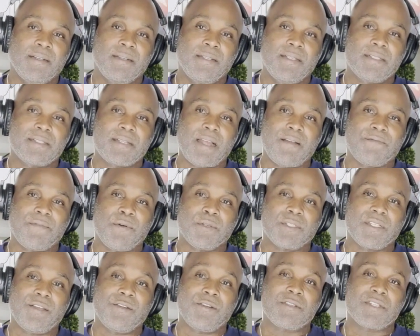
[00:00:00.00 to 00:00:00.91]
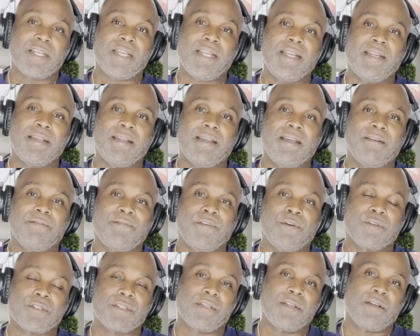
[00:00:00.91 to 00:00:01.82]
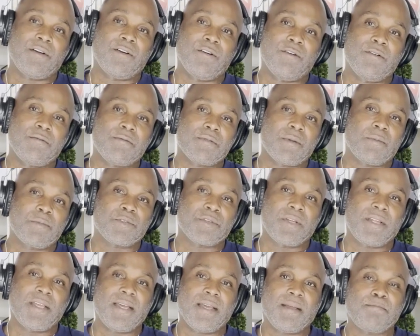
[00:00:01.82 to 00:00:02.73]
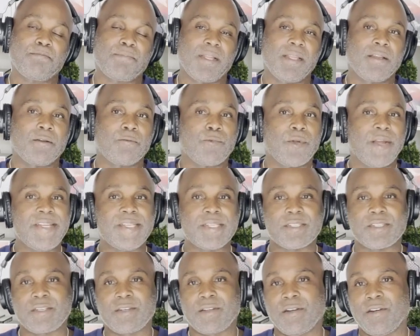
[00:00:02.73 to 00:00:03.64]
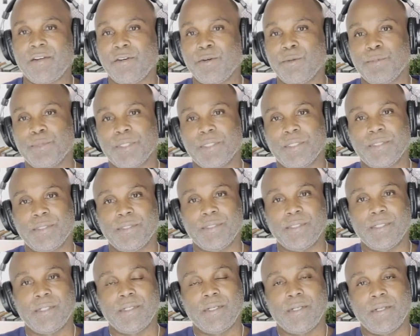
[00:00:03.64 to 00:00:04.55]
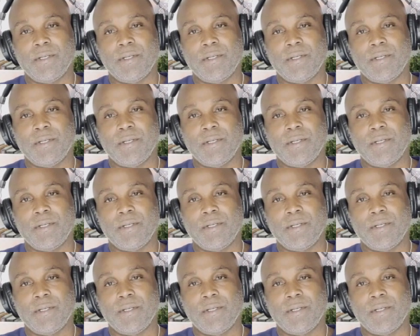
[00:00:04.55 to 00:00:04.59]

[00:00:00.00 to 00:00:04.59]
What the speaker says: these type of folks entertain. They have folks in their homes, and I'm sure they had plenty of racists in their homes, and